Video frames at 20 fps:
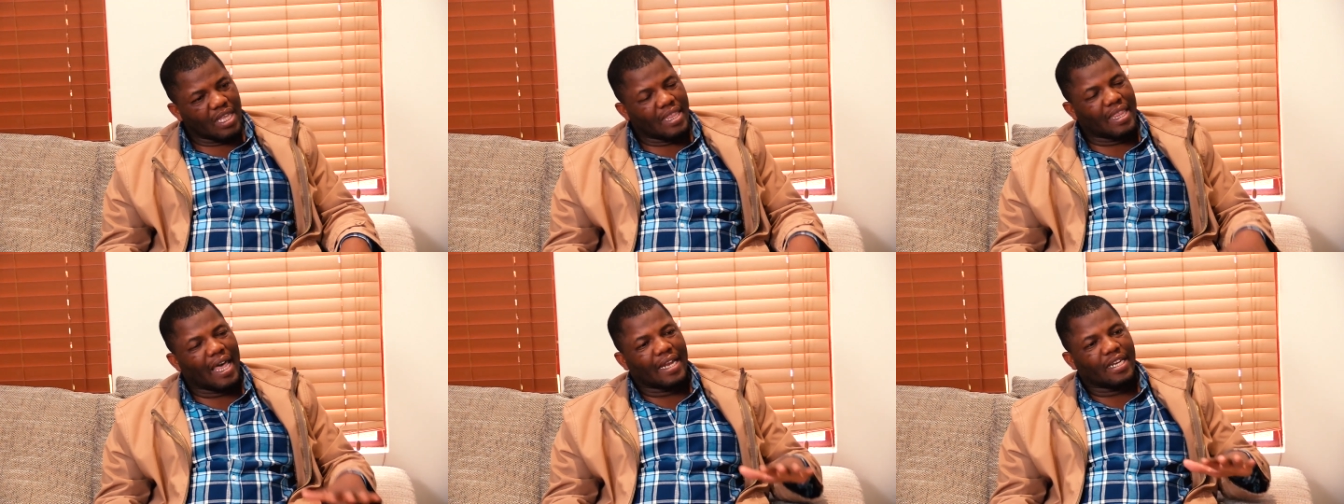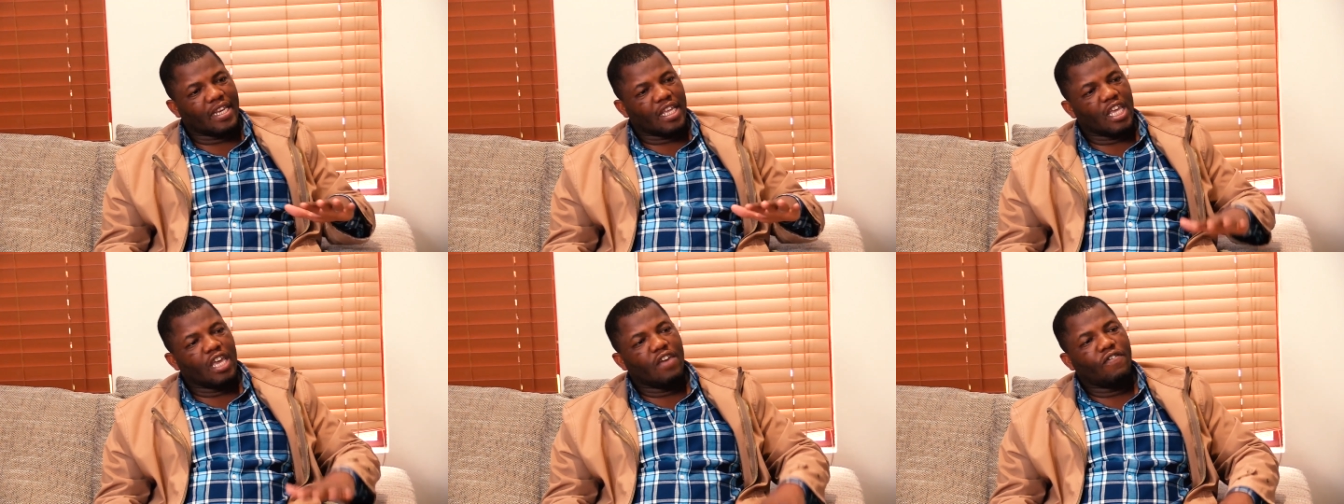
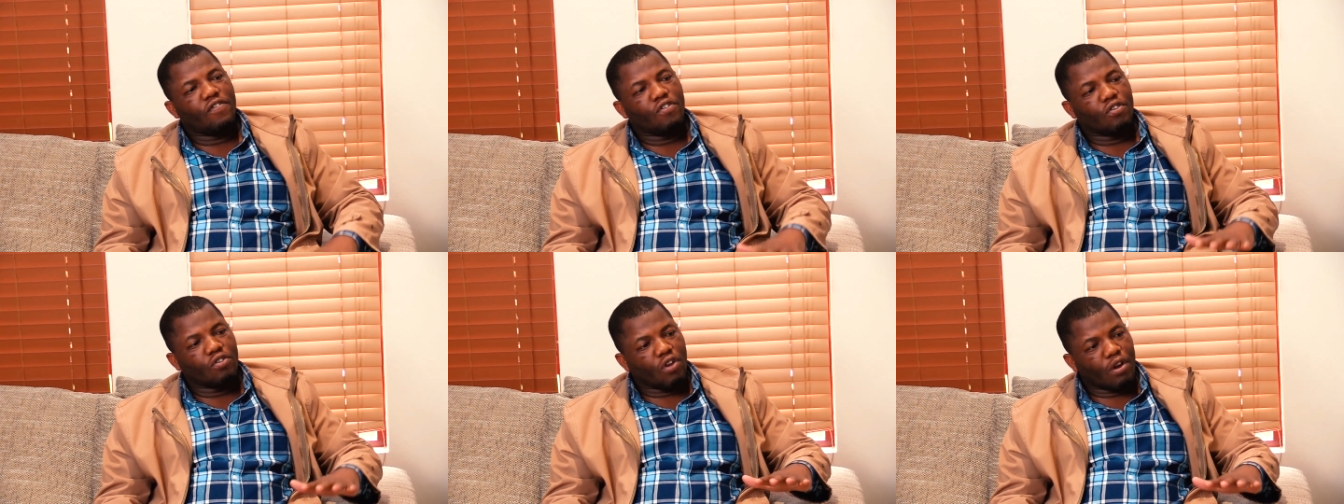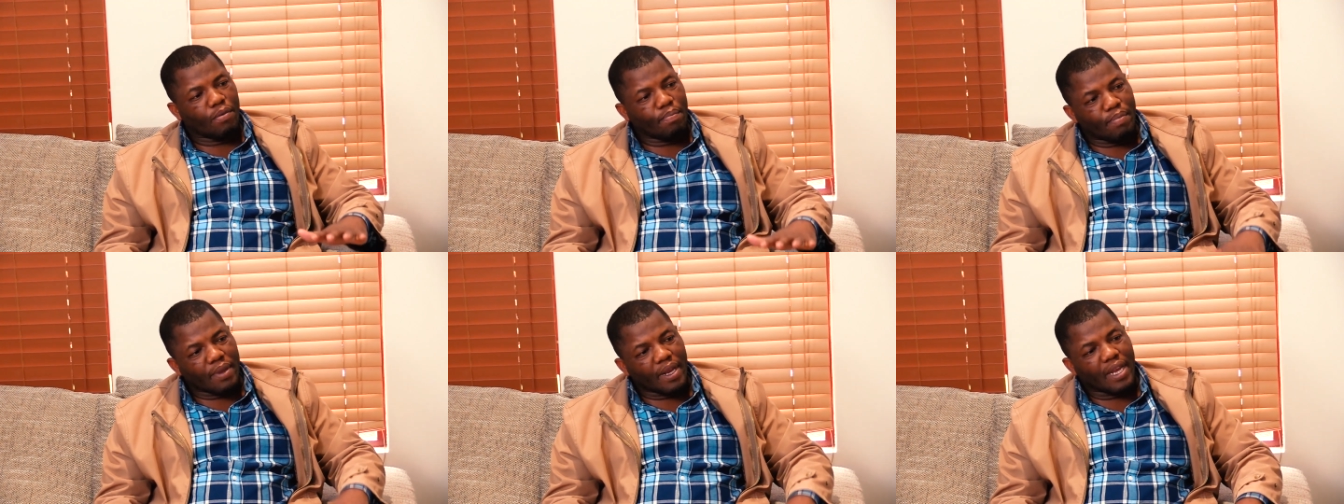that if you
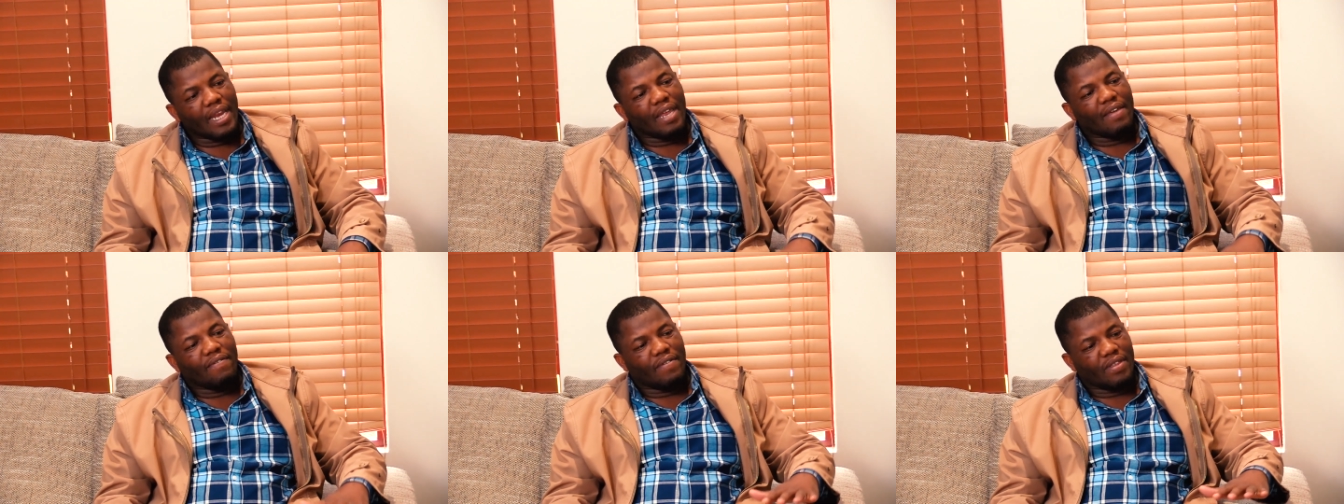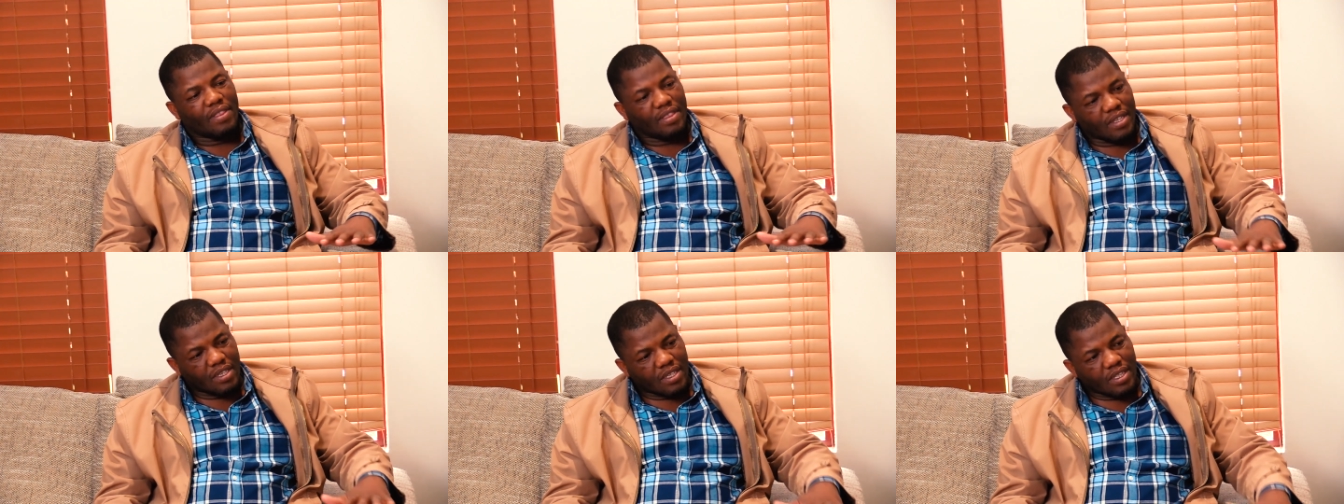don't believe
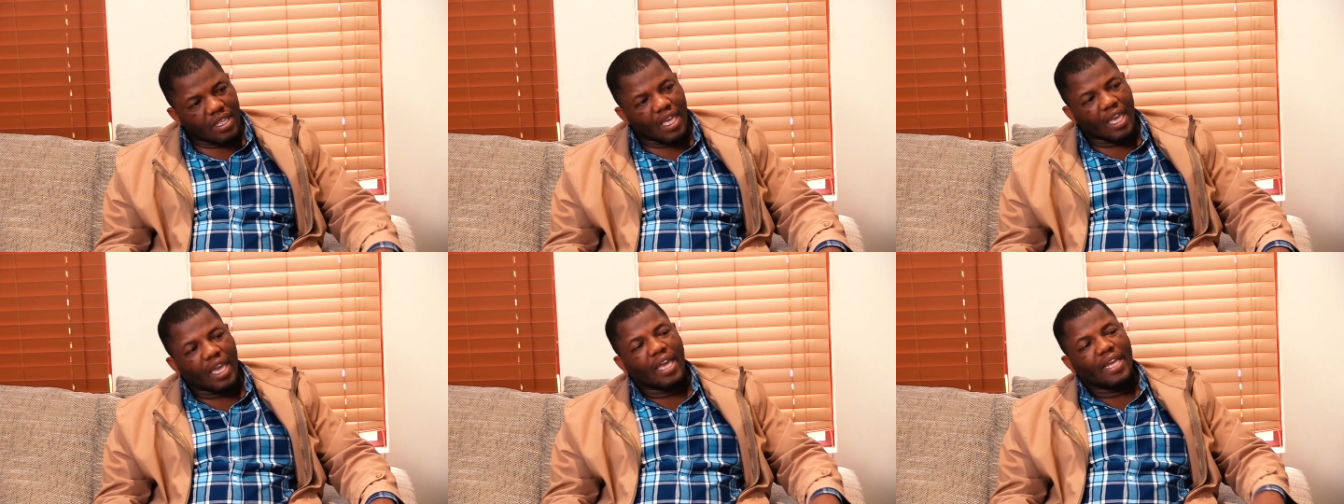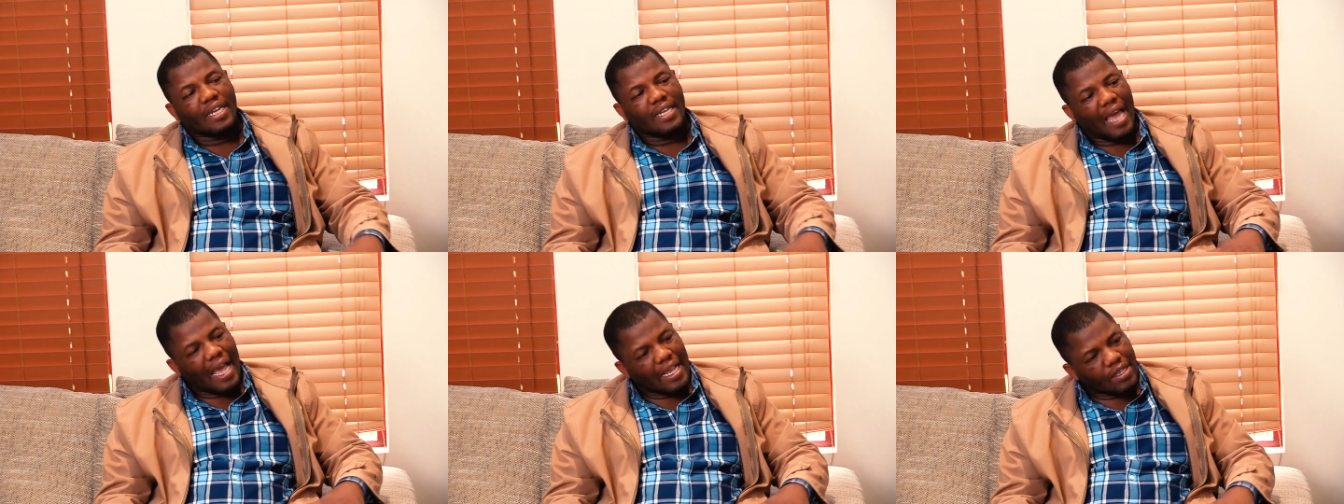in this thing,
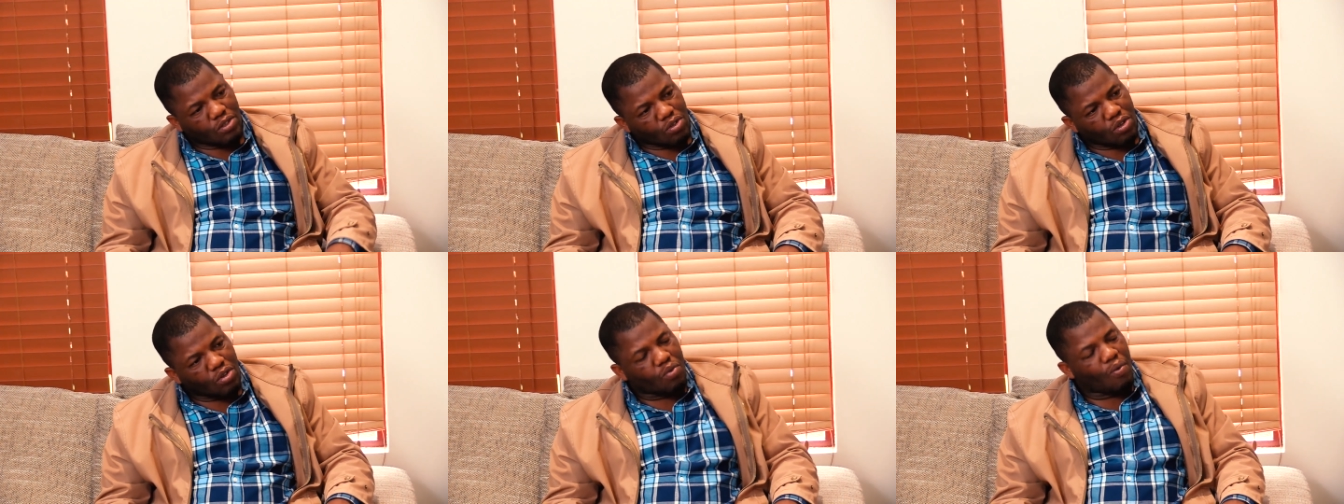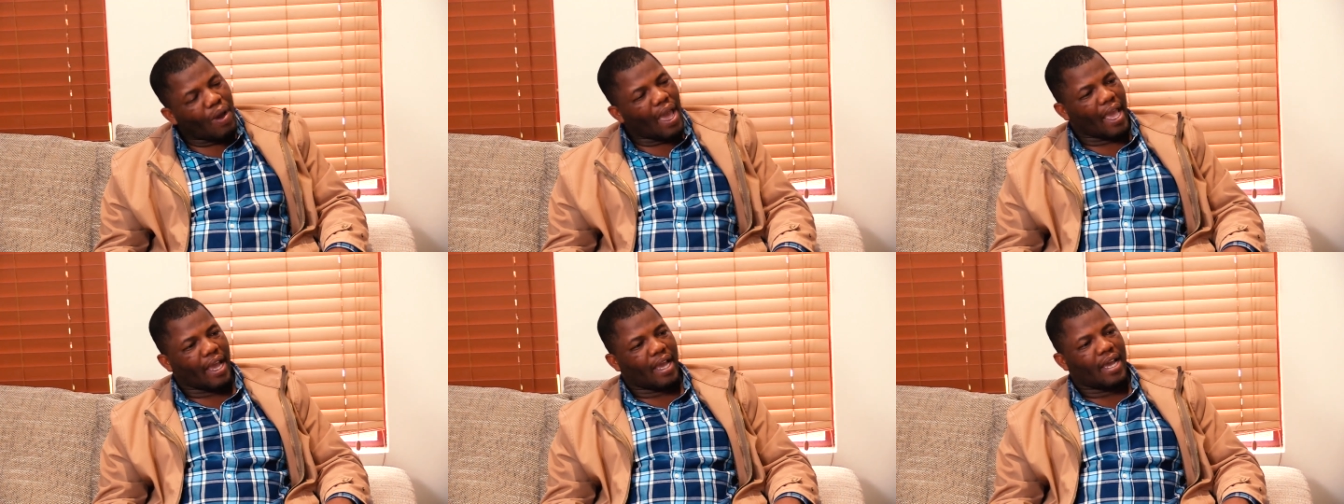it does not
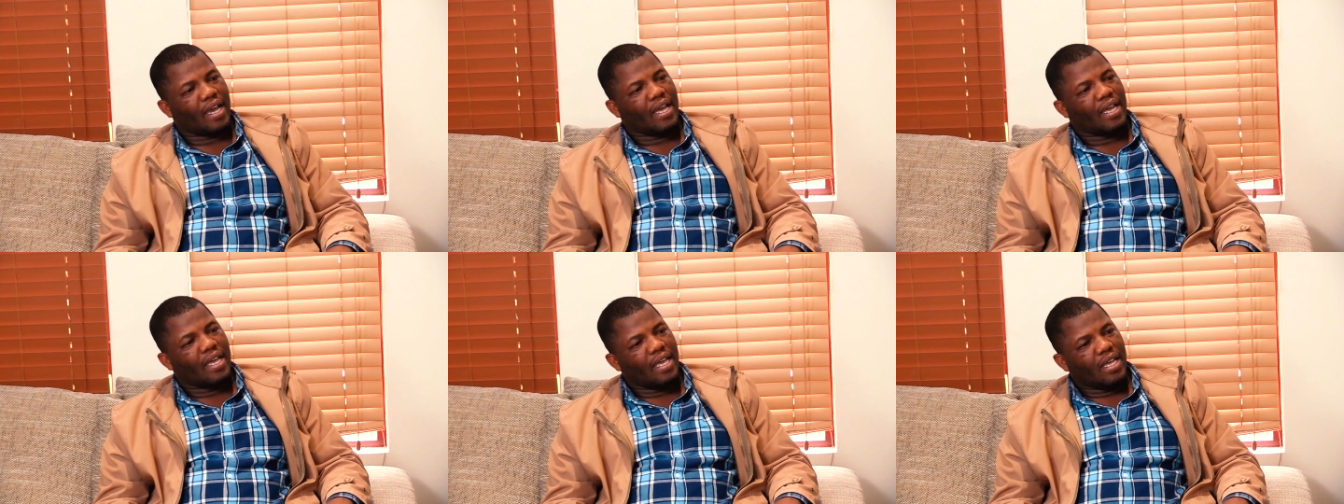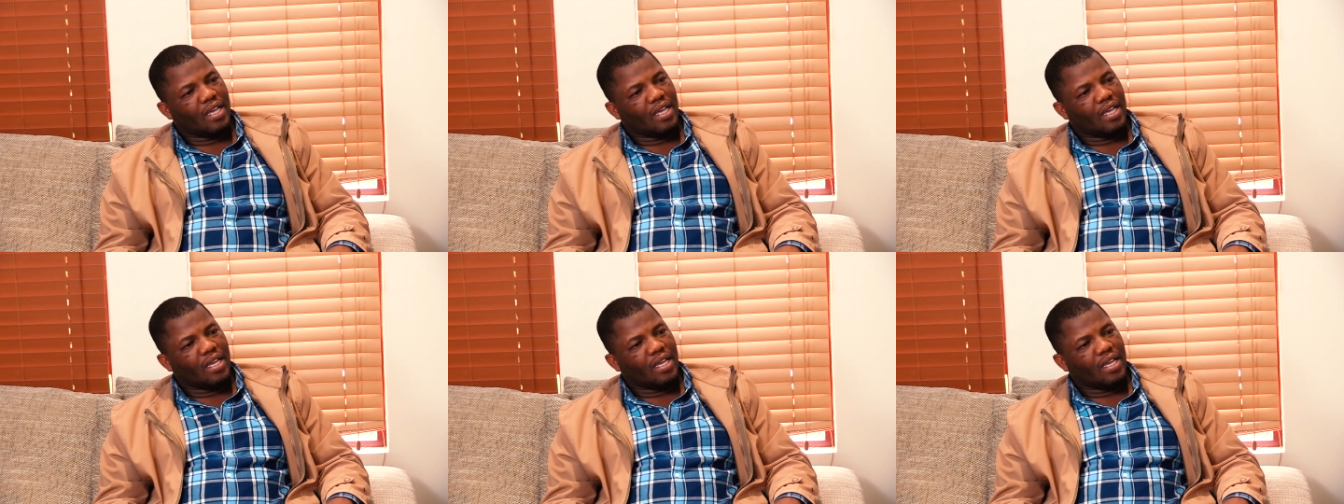work.